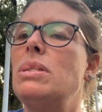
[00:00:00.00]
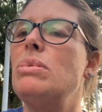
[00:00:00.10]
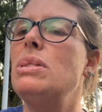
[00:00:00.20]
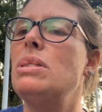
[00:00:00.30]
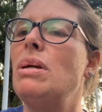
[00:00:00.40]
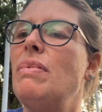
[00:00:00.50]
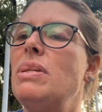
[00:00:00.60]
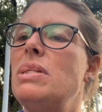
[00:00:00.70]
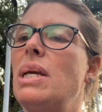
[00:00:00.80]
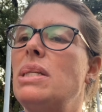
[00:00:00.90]
to a service
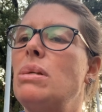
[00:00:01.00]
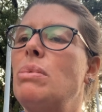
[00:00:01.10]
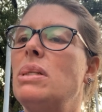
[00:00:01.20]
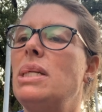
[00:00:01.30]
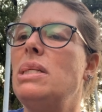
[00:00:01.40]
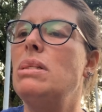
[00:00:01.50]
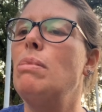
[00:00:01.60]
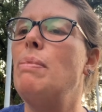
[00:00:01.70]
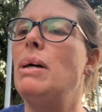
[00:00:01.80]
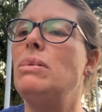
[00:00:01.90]
station where
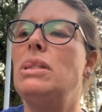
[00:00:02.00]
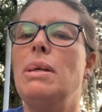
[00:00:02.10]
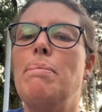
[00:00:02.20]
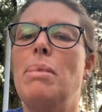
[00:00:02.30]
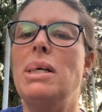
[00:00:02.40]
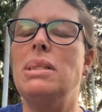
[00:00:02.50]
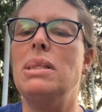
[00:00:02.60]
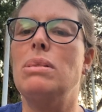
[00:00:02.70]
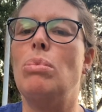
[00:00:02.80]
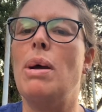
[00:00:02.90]
diesel-belching
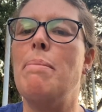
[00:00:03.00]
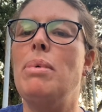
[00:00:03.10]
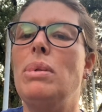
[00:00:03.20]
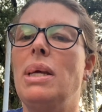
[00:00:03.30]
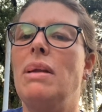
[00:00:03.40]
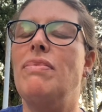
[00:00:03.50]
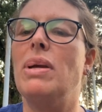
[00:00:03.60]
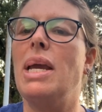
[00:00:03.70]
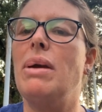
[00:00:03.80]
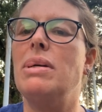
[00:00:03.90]
buses rumble in from
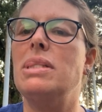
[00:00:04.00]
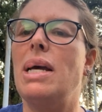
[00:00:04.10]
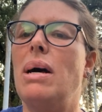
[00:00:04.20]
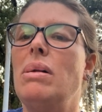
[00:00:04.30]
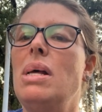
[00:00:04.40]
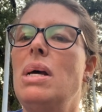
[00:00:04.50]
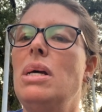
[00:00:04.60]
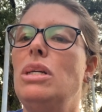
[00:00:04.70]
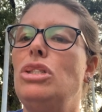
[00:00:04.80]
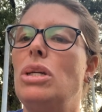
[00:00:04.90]
Carousel.
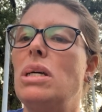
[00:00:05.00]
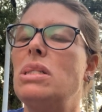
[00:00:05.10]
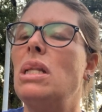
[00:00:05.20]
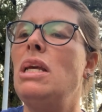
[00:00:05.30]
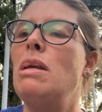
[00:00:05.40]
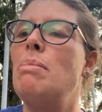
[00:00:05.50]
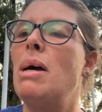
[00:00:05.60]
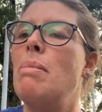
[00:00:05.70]
Jostling among